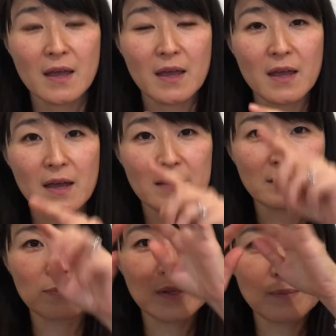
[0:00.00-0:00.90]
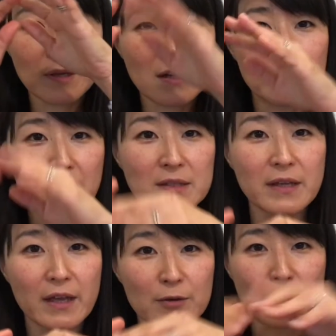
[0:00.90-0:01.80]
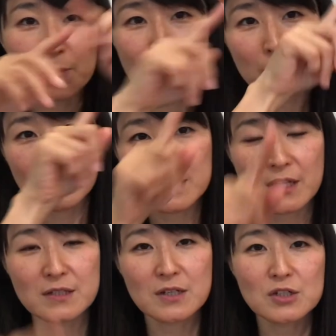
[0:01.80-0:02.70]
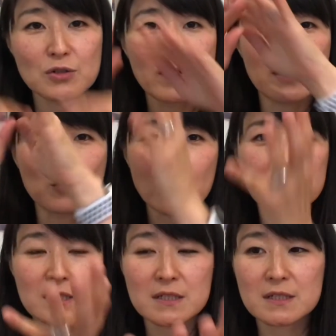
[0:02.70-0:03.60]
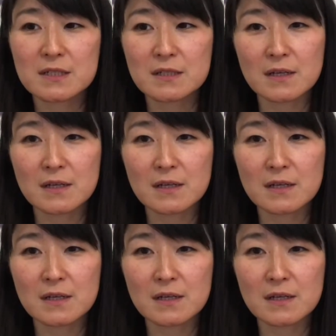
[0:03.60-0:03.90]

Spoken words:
and kind of Venn diagram, right? What's essential and what's